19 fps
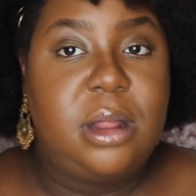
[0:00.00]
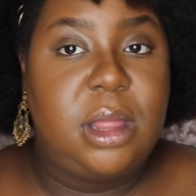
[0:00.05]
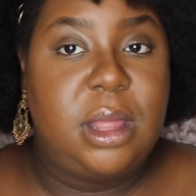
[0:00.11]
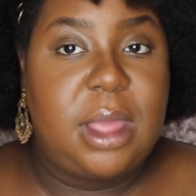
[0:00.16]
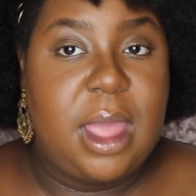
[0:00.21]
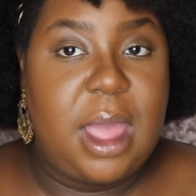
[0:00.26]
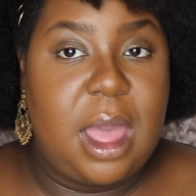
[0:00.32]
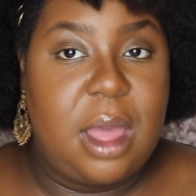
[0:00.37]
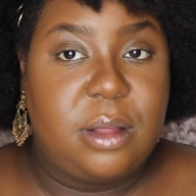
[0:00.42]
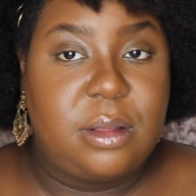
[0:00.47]
Look
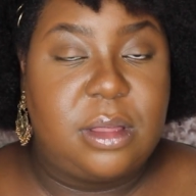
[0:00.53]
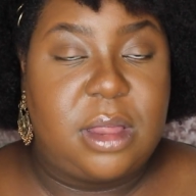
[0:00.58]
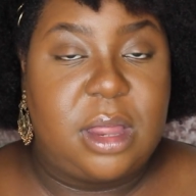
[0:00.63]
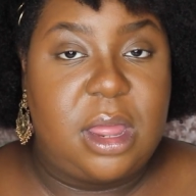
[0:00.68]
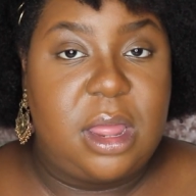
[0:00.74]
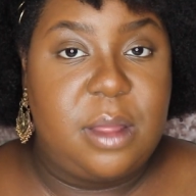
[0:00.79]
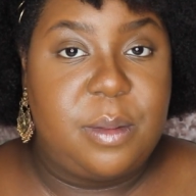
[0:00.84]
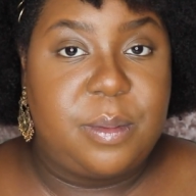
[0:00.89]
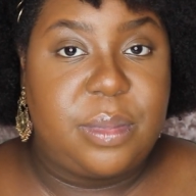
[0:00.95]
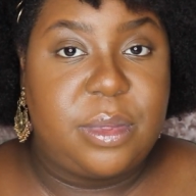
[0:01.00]
at how
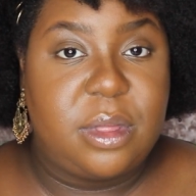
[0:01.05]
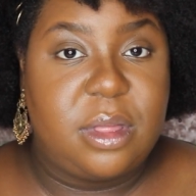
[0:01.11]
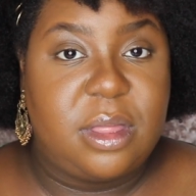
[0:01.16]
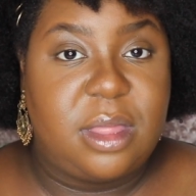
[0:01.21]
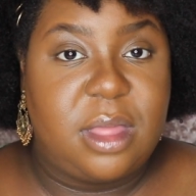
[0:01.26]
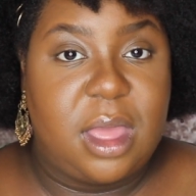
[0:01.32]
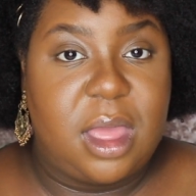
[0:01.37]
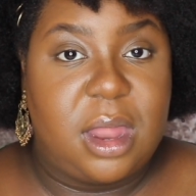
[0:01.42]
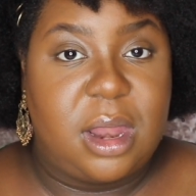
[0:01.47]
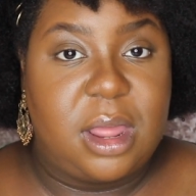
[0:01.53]
deep
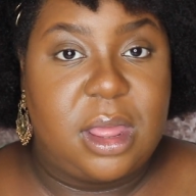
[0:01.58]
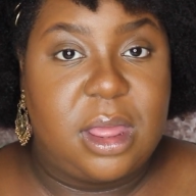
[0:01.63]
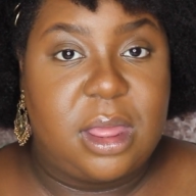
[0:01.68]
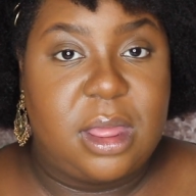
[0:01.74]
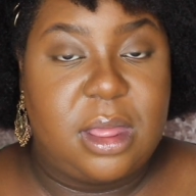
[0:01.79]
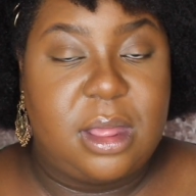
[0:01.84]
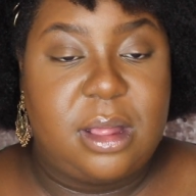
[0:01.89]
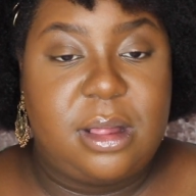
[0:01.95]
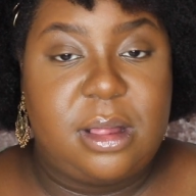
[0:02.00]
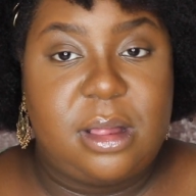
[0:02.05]
that
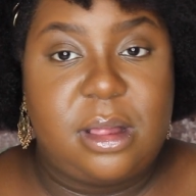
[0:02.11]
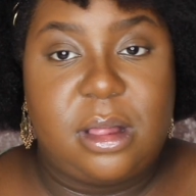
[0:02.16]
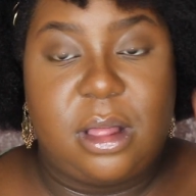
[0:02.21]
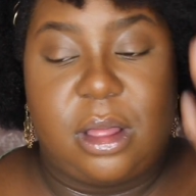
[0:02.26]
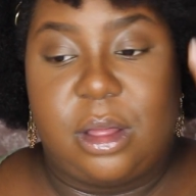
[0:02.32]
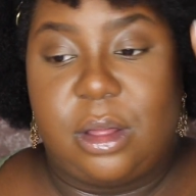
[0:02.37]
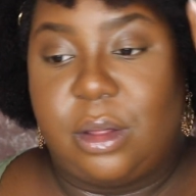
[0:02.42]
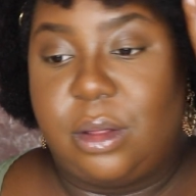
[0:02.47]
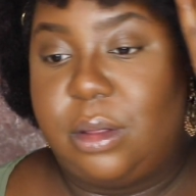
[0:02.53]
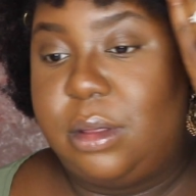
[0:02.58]
is. So
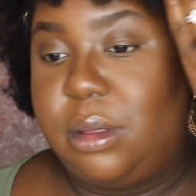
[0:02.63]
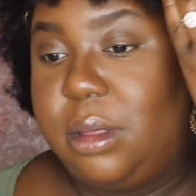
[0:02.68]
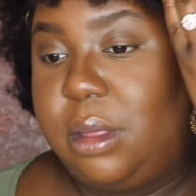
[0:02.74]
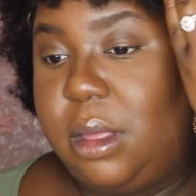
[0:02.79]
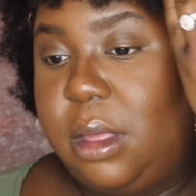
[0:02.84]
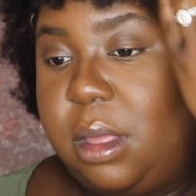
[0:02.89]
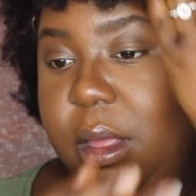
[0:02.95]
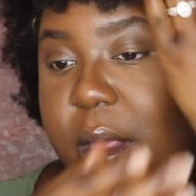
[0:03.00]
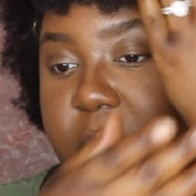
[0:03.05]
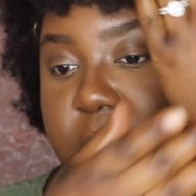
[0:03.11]

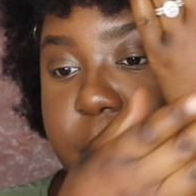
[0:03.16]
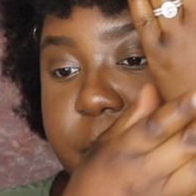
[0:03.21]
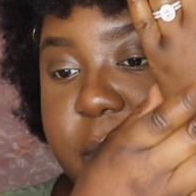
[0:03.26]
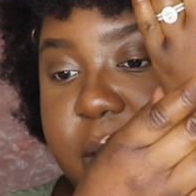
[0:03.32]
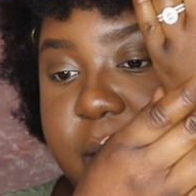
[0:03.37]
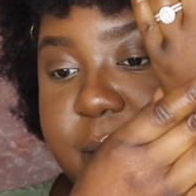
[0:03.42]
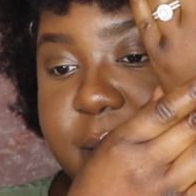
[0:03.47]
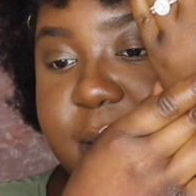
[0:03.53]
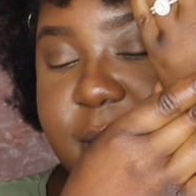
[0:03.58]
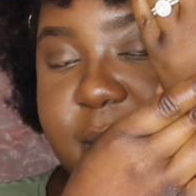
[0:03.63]
I'm going
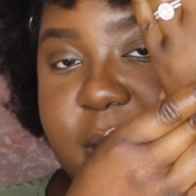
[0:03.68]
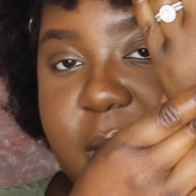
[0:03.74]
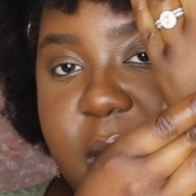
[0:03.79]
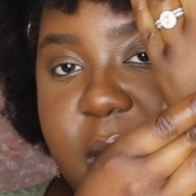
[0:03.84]
to use this